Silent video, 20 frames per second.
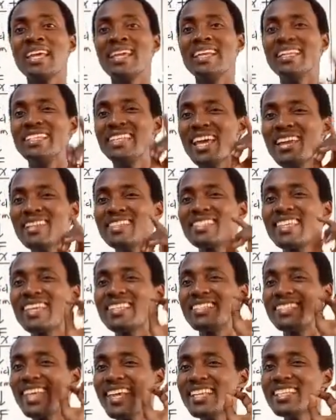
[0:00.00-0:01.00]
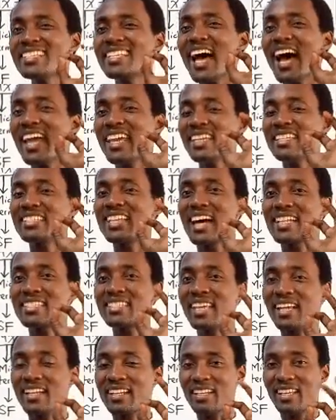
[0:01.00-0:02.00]
There is a danger in that
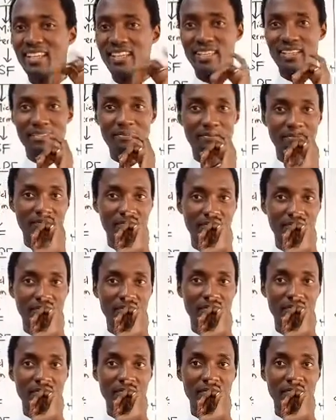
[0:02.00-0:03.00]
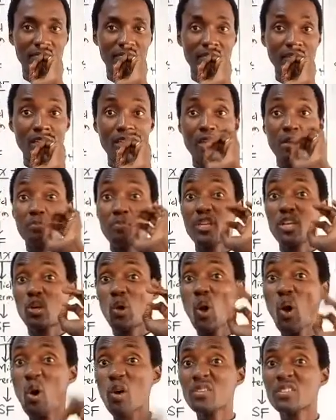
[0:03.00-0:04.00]
technique.
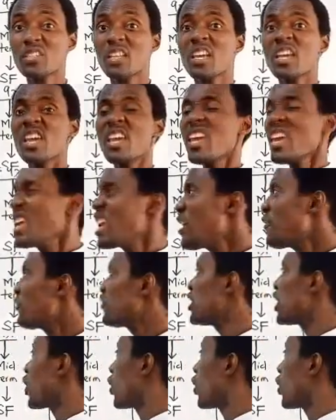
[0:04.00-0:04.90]
Because if the